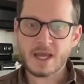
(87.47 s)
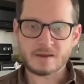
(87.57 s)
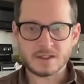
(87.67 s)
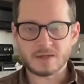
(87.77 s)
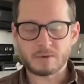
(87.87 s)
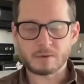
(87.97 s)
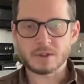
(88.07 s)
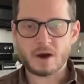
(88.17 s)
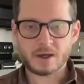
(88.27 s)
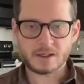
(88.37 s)
this if we were
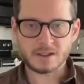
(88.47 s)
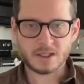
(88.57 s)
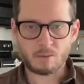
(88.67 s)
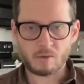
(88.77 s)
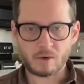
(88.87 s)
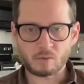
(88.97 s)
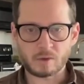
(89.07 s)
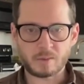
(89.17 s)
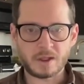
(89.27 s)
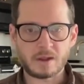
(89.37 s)
talking to someone
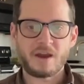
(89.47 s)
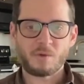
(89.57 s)
would be